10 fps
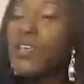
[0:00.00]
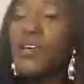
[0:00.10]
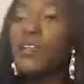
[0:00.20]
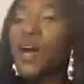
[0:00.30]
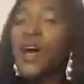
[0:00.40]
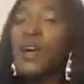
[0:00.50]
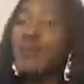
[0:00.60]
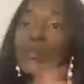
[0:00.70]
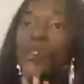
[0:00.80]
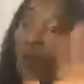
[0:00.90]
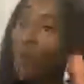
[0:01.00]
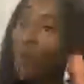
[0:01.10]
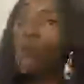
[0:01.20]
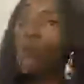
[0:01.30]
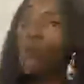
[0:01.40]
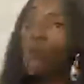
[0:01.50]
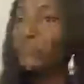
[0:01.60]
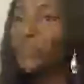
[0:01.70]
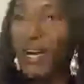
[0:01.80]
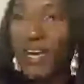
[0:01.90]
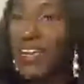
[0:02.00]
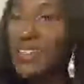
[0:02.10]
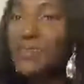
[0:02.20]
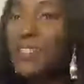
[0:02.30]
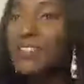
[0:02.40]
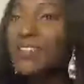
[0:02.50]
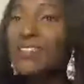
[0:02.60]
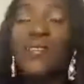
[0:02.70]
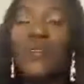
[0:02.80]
Now, I am by any means no